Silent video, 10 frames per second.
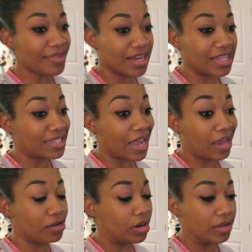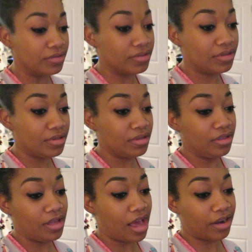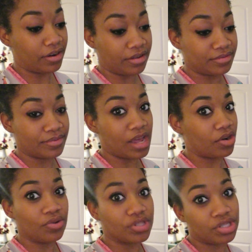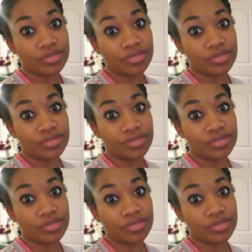Because I don't know. I don't know. I don't know what to